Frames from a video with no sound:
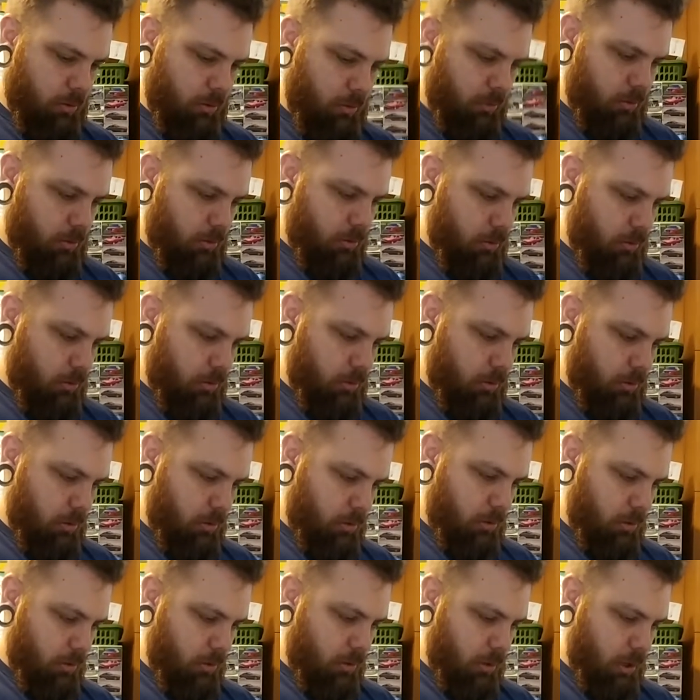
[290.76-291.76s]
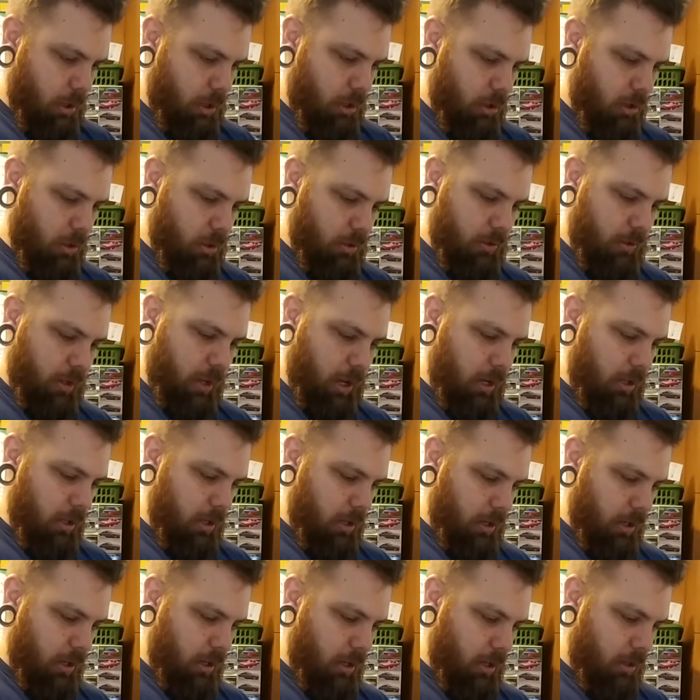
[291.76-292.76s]
And you can
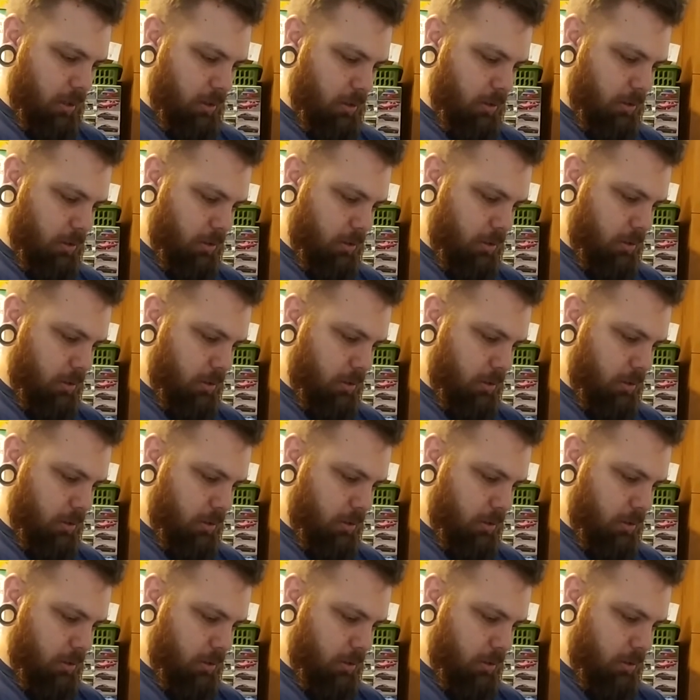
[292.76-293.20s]
tighten it in.